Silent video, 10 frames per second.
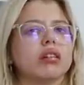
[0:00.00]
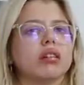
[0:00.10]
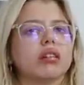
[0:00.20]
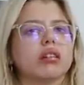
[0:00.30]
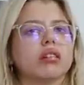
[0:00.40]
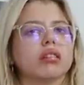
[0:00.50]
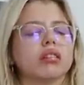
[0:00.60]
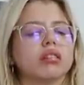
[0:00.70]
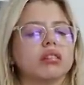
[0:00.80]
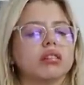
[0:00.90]

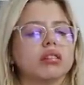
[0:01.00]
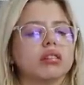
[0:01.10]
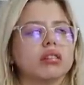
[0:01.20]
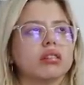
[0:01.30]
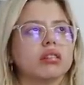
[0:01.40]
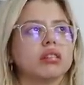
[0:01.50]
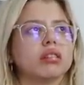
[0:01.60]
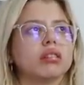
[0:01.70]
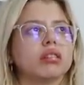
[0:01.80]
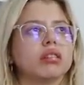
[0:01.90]

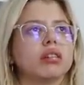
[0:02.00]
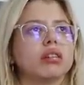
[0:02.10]
(silent)